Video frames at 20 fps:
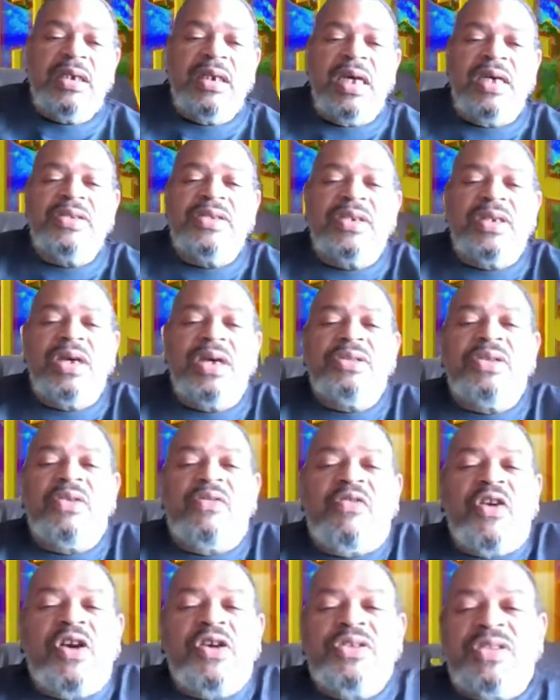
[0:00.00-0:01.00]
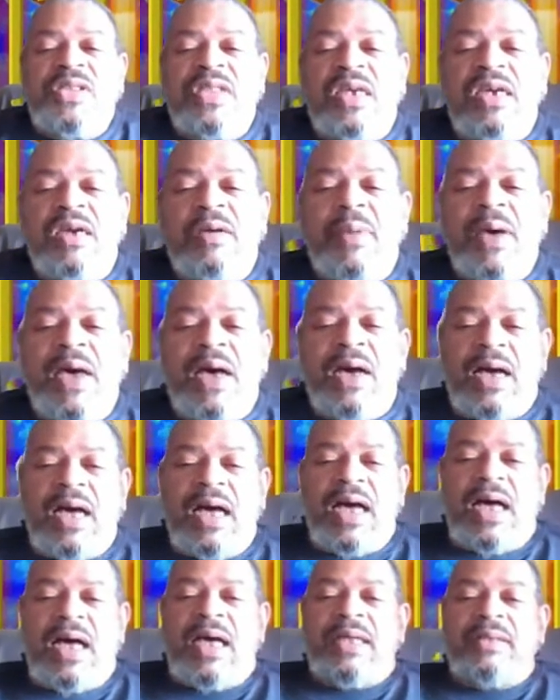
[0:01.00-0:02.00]
doesn't know the first thing about
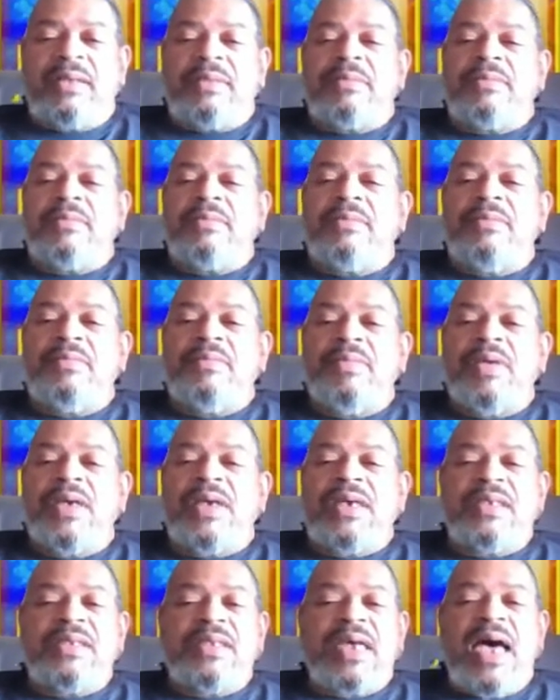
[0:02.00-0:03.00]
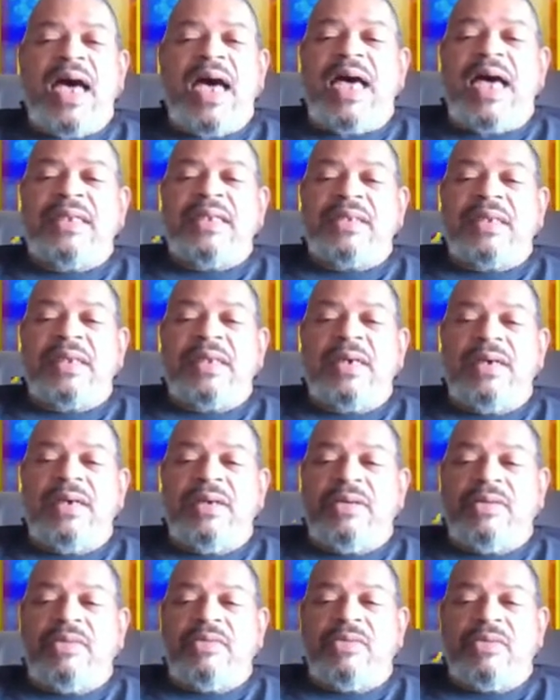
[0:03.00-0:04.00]
God because God is
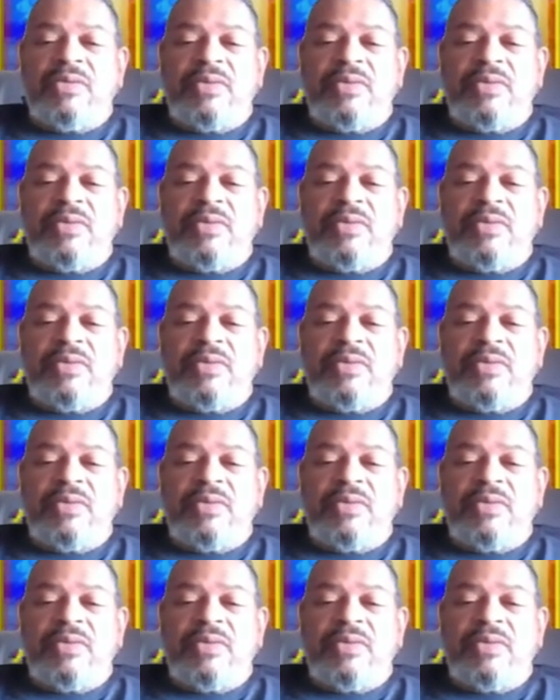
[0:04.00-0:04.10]
love.